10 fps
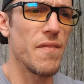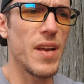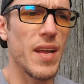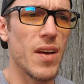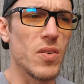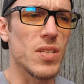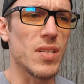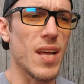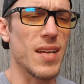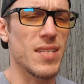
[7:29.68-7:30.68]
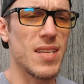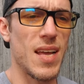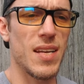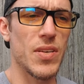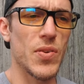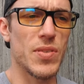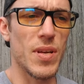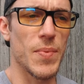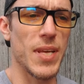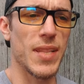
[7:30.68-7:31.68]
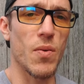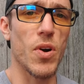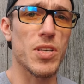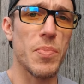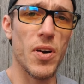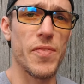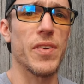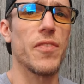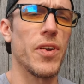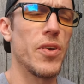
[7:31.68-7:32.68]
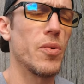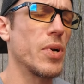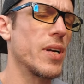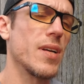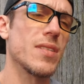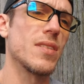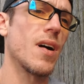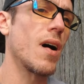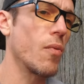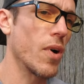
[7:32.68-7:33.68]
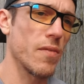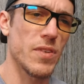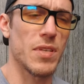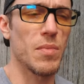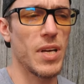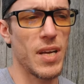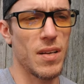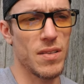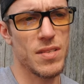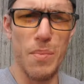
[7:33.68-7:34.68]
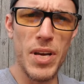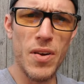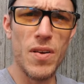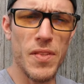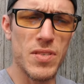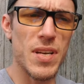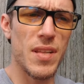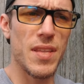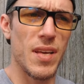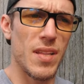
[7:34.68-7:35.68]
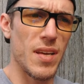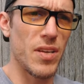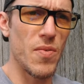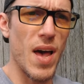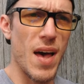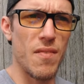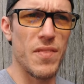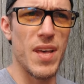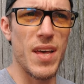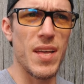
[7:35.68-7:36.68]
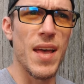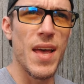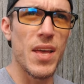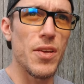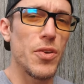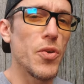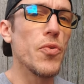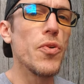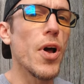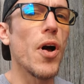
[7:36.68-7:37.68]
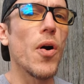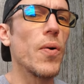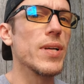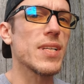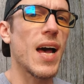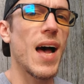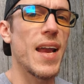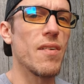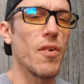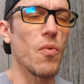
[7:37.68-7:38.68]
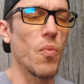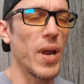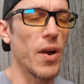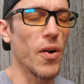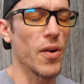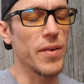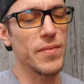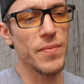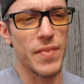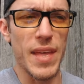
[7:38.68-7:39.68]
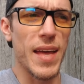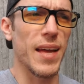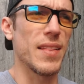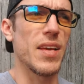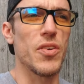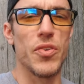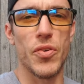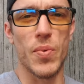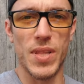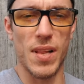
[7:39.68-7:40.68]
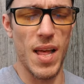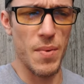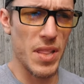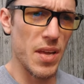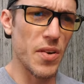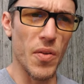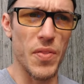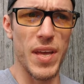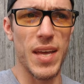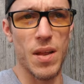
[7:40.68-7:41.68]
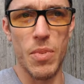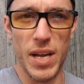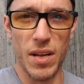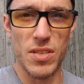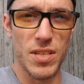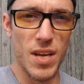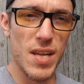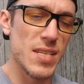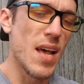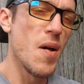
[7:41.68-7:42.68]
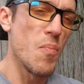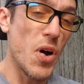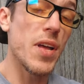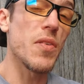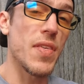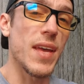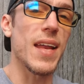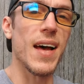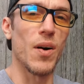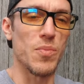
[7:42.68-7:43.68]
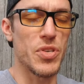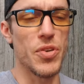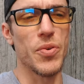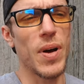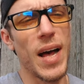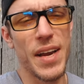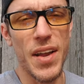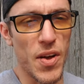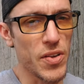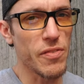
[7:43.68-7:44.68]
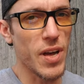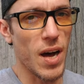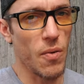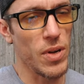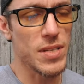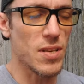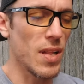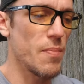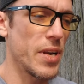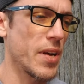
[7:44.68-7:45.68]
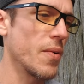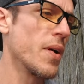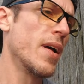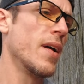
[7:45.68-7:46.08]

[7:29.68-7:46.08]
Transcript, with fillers: video to like say to do something that works perfect for you, but it does not work for somebody else. Let me know if there's anything that you have that you know is kind of a weird thing that you do with climbing that you don't think anybody else does, but you think it helps you. I know you've got one, so let me know. All